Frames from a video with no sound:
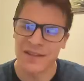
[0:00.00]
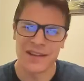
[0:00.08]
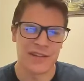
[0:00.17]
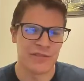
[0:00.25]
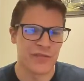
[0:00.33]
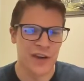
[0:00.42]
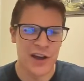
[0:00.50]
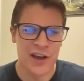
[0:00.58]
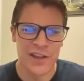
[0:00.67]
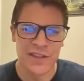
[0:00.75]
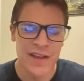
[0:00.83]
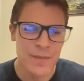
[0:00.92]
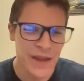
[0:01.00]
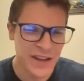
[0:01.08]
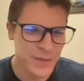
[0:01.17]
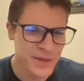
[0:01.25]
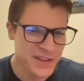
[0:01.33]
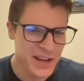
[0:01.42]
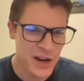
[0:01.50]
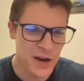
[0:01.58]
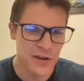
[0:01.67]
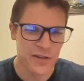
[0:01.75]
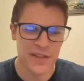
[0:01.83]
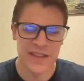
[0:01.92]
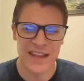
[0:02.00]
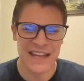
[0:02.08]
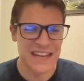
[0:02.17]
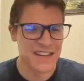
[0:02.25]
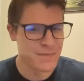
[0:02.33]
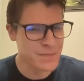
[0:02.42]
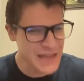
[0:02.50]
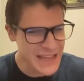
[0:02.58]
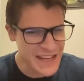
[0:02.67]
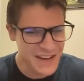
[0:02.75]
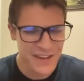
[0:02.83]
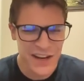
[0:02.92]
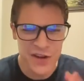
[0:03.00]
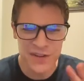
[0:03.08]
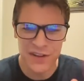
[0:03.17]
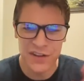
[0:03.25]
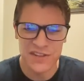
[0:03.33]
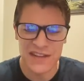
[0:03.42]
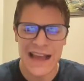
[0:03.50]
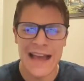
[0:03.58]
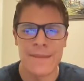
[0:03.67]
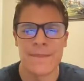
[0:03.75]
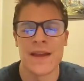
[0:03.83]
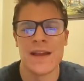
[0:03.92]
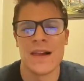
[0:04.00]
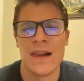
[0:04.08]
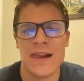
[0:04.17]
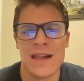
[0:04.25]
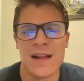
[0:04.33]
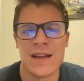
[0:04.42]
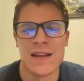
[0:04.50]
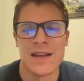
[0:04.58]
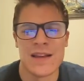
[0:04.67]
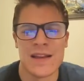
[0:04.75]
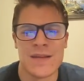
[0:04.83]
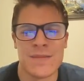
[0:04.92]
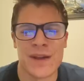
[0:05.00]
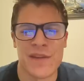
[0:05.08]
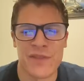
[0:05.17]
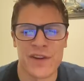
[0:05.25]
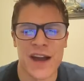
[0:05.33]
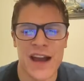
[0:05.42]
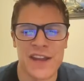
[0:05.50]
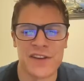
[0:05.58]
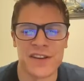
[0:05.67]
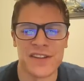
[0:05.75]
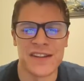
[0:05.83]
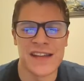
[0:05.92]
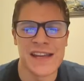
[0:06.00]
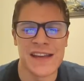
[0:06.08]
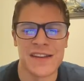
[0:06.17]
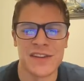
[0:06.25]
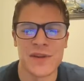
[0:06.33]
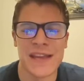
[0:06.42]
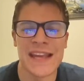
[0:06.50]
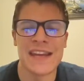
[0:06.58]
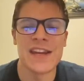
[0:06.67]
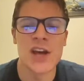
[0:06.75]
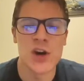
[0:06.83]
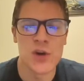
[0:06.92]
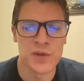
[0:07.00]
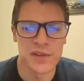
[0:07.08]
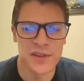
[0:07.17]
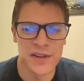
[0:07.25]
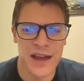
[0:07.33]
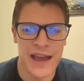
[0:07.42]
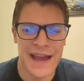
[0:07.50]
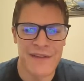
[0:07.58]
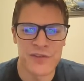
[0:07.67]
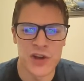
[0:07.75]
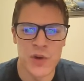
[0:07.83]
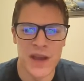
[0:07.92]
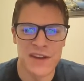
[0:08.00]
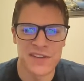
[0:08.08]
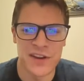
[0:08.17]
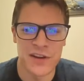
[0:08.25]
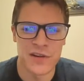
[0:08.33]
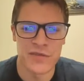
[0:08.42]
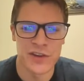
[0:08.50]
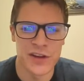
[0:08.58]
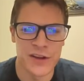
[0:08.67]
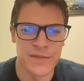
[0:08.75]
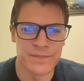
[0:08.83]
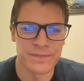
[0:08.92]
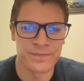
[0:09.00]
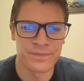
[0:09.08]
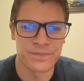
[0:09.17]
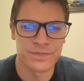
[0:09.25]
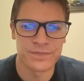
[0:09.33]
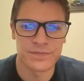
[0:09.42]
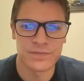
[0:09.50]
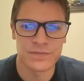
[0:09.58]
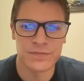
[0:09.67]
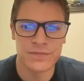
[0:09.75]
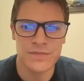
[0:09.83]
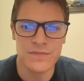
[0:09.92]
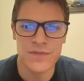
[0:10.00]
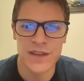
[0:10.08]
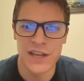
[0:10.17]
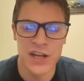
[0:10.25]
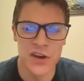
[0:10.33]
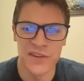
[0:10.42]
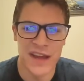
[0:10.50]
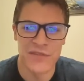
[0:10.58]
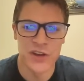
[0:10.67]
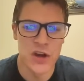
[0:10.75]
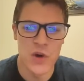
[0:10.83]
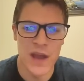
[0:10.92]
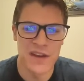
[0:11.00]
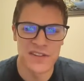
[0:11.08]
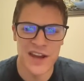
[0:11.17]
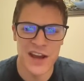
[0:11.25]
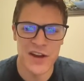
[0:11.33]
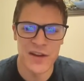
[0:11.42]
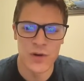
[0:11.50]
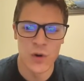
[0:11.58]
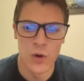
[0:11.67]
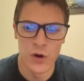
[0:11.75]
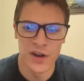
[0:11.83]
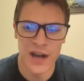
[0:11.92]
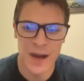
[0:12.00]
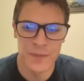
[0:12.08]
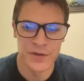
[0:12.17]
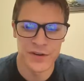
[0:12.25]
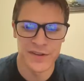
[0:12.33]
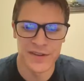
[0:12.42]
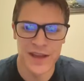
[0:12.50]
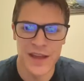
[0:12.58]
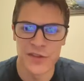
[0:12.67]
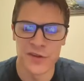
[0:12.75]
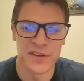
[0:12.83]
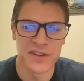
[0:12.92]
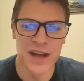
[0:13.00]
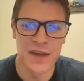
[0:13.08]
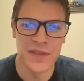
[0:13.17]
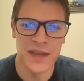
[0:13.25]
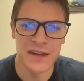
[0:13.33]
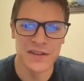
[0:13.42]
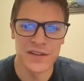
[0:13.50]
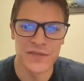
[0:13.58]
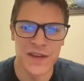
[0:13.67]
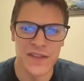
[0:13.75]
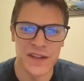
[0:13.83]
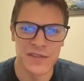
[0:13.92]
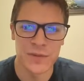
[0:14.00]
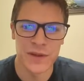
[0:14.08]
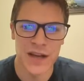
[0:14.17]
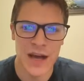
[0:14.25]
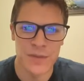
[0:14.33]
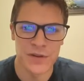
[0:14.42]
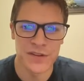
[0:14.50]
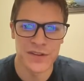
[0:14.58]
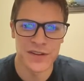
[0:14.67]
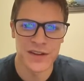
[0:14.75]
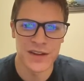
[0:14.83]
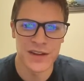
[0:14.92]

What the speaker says: It's a lot of fun. Make them scarier than they need to be. You know, it's a good time. But I forgot he could see. So he knows I have no anti-air over here. He knows I have no anti-air or copters. There's nothing to defend these from the copters.